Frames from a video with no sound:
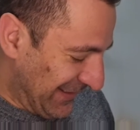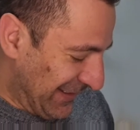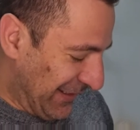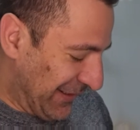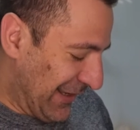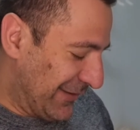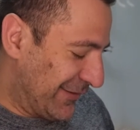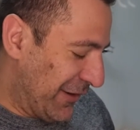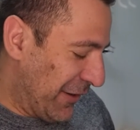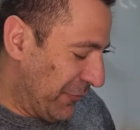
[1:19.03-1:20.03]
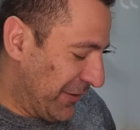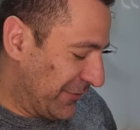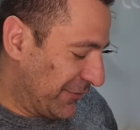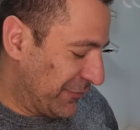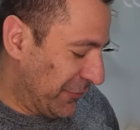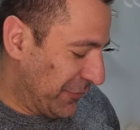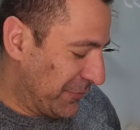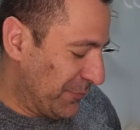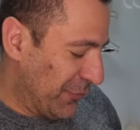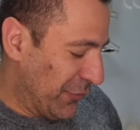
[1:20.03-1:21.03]
Okay, so I wanted to
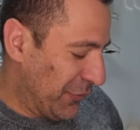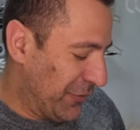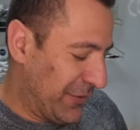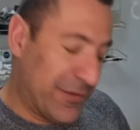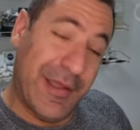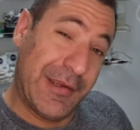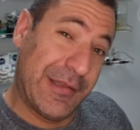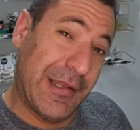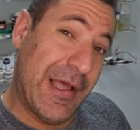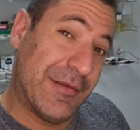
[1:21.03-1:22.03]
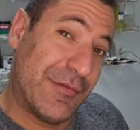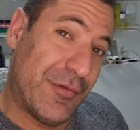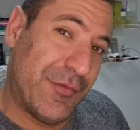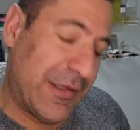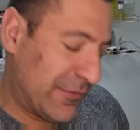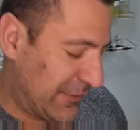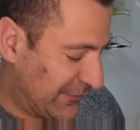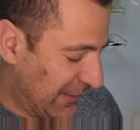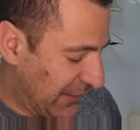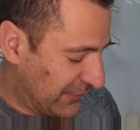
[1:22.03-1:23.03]
talk more, like the last two videos I
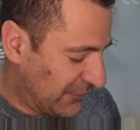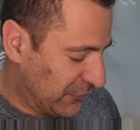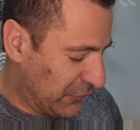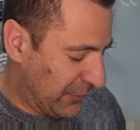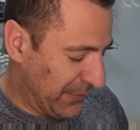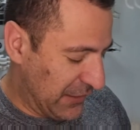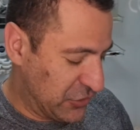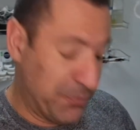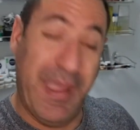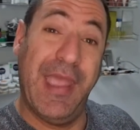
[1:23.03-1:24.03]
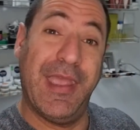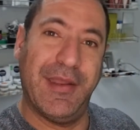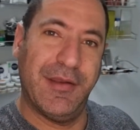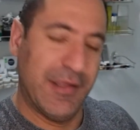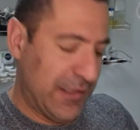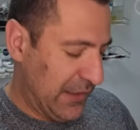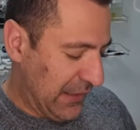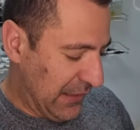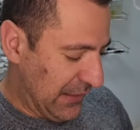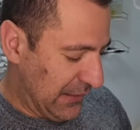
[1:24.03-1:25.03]
started to talk about Japan
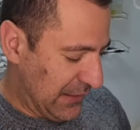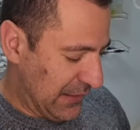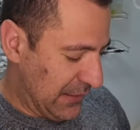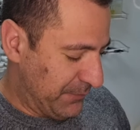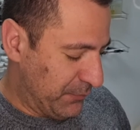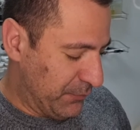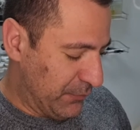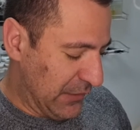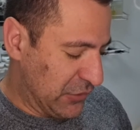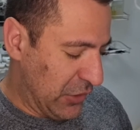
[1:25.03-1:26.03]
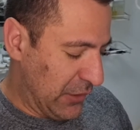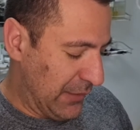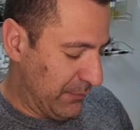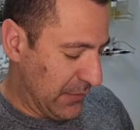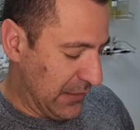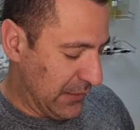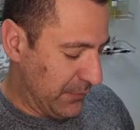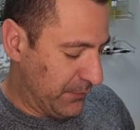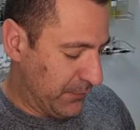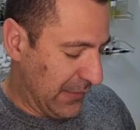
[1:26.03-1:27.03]
and um, my time
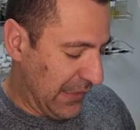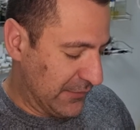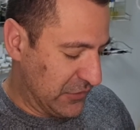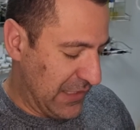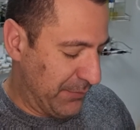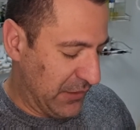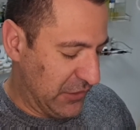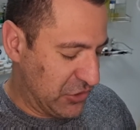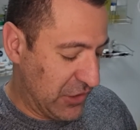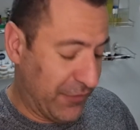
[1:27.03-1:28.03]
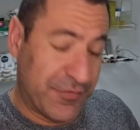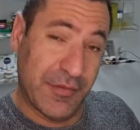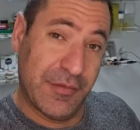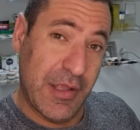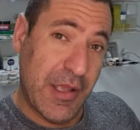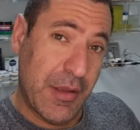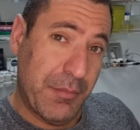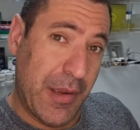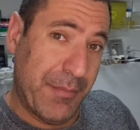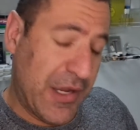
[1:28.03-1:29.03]
uh, as a Japanese chef and
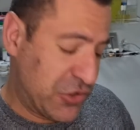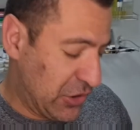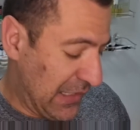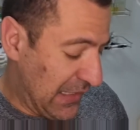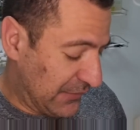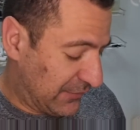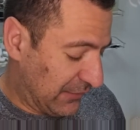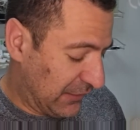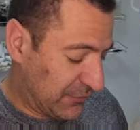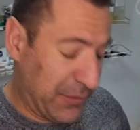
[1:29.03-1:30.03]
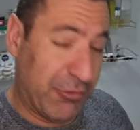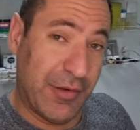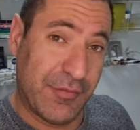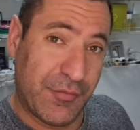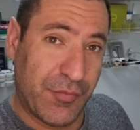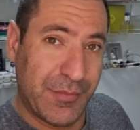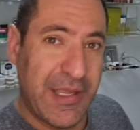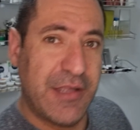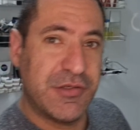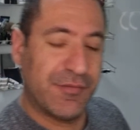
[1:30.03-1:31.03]
my martial arts experience from the
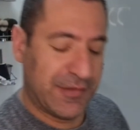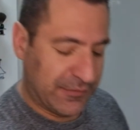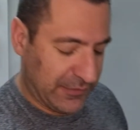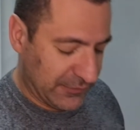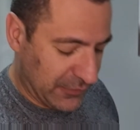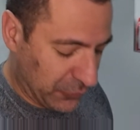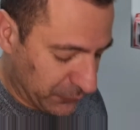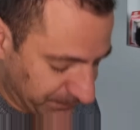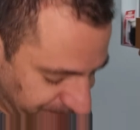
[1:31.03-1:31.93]
age of six years old.